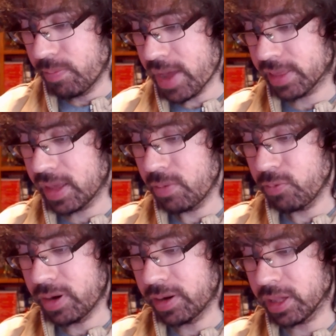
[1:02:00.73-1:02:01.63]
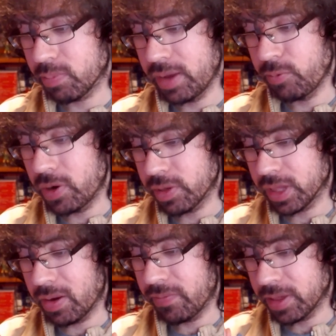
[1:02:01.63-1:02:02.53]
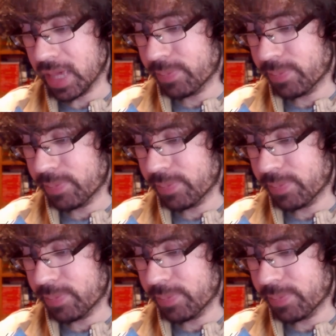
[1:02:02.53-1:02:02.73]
Back then, when unexplained weird or scary things